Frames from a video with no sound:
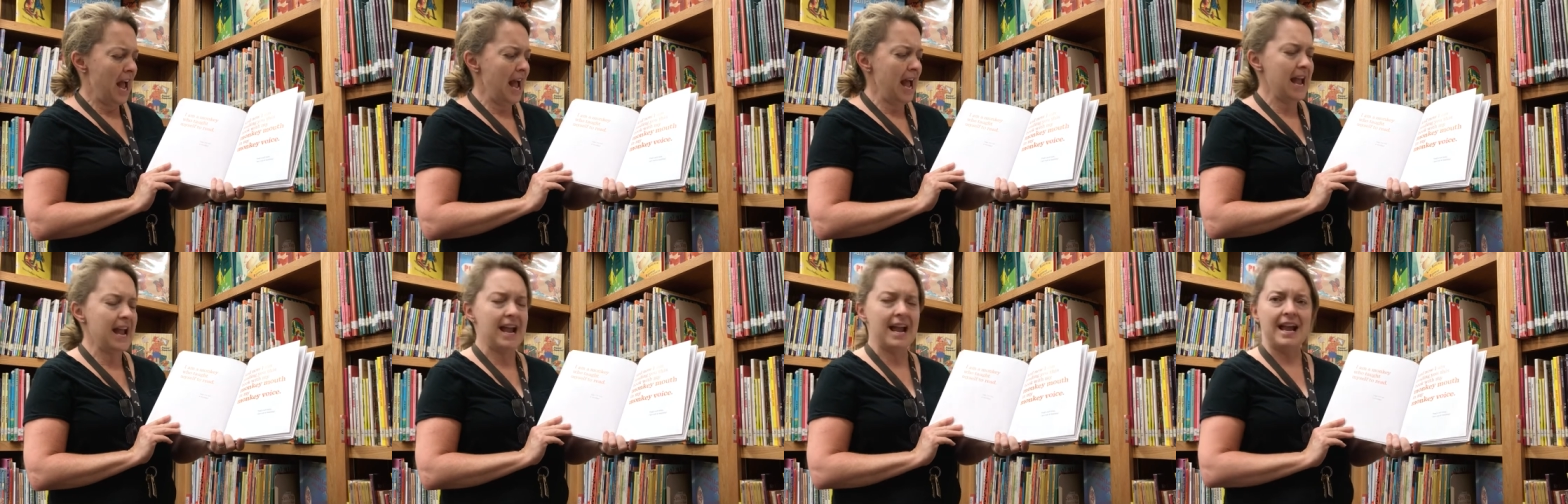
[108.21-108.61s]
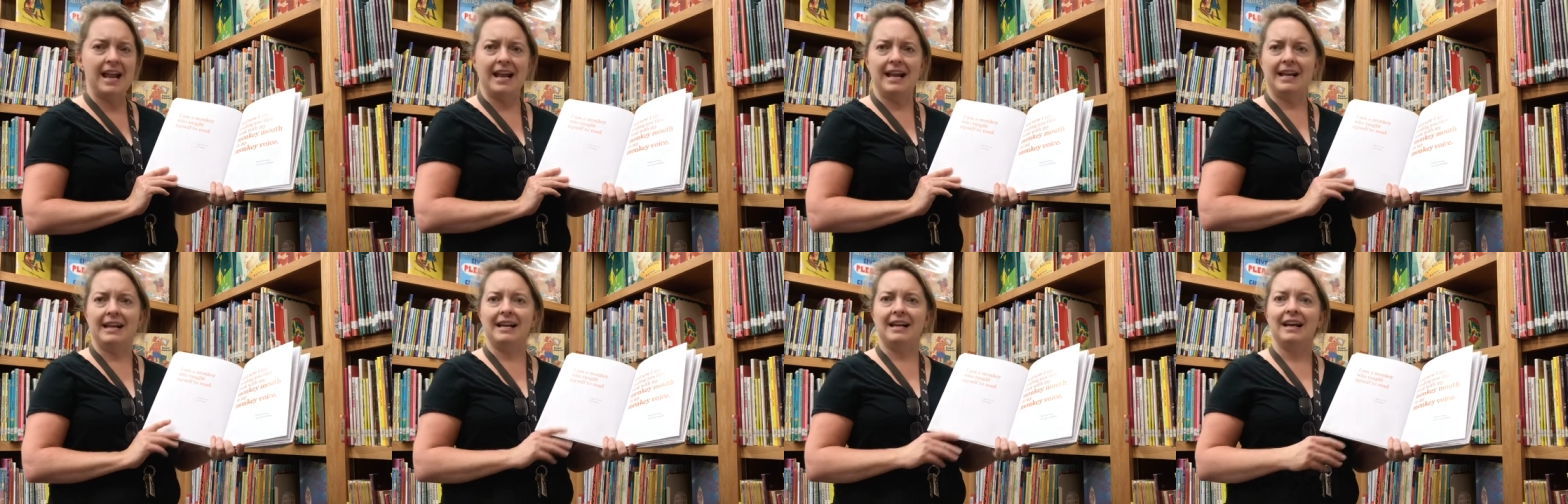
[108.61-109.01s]

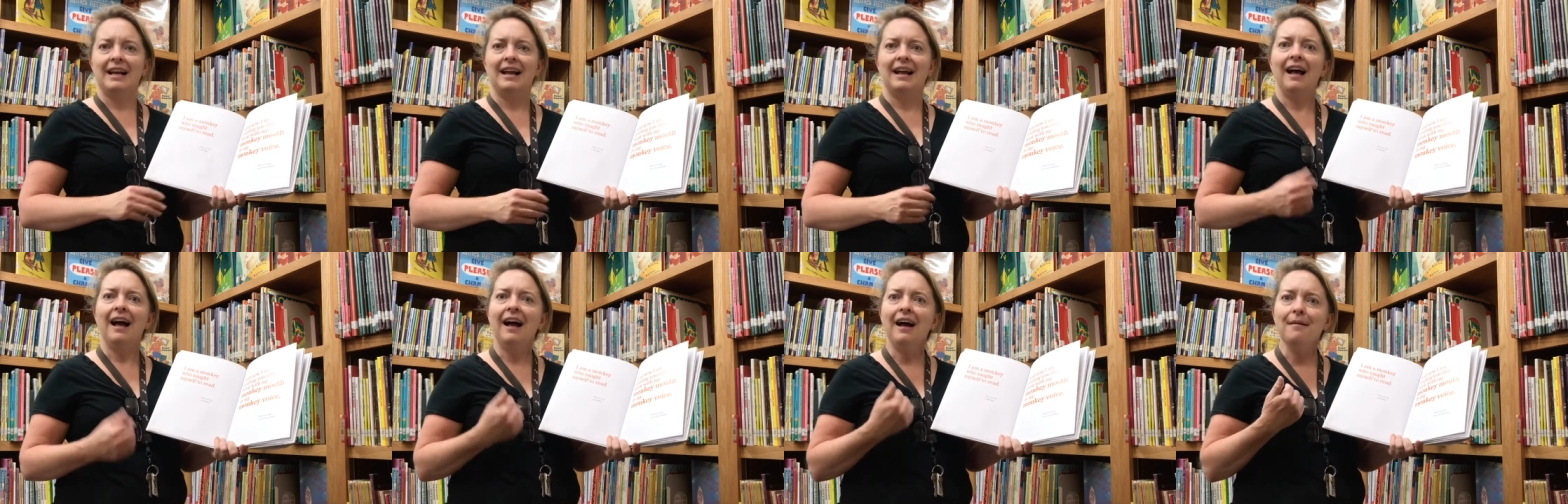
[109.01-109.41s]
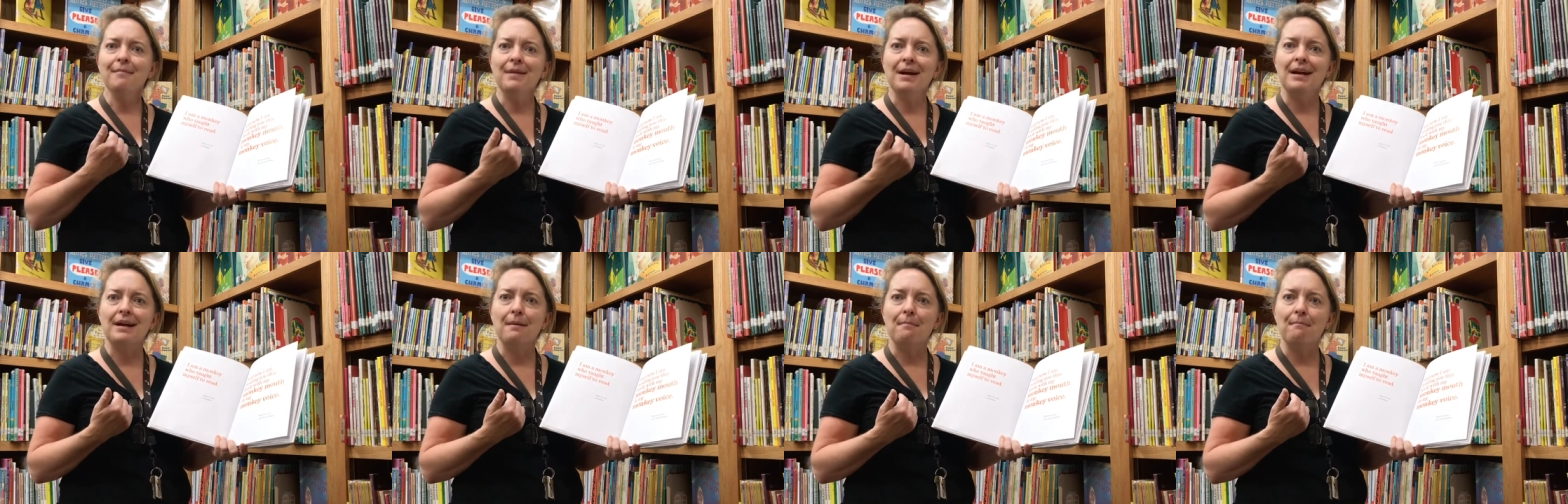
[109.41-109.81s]
Hey,
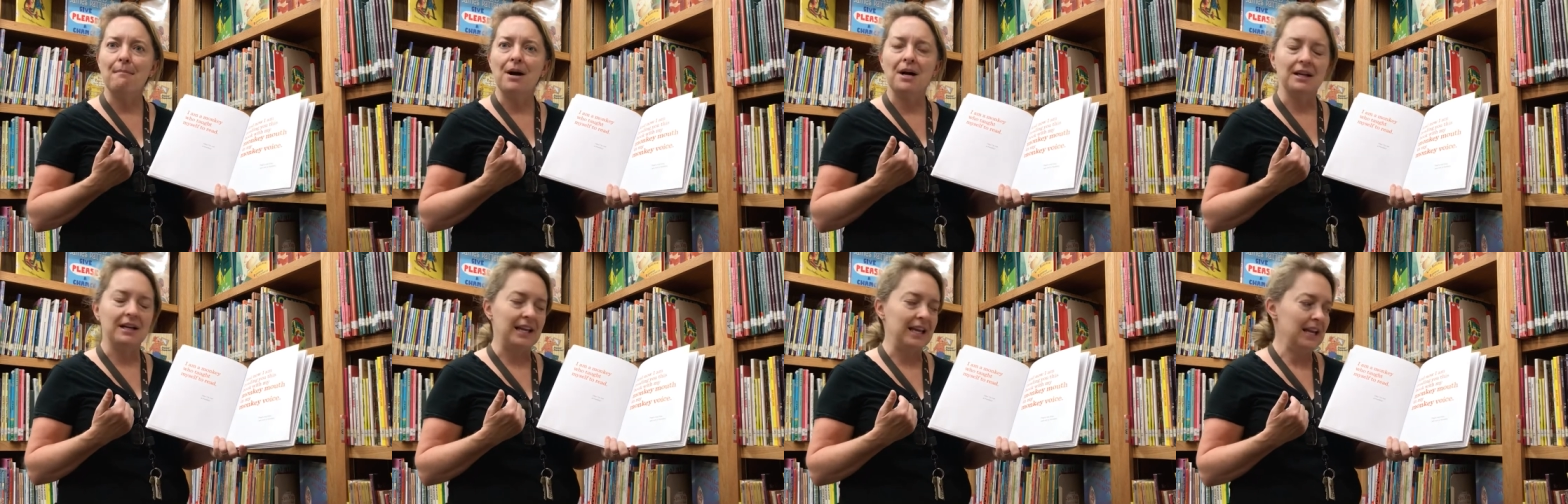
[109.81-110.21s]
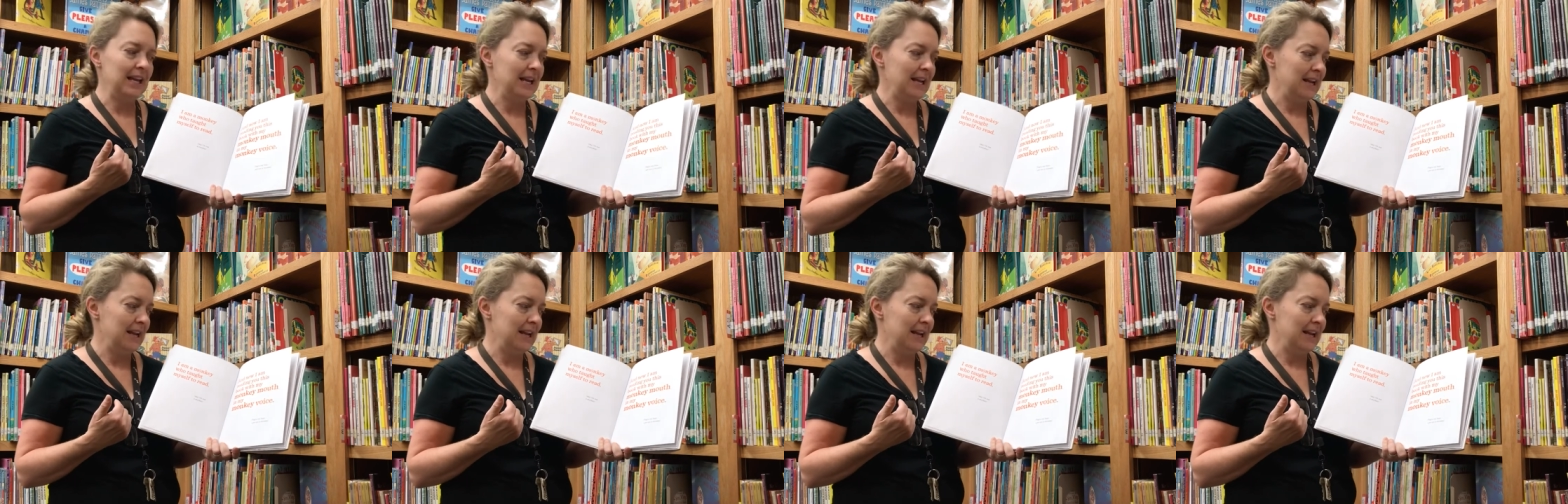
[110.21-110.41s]
I'm not a monkey.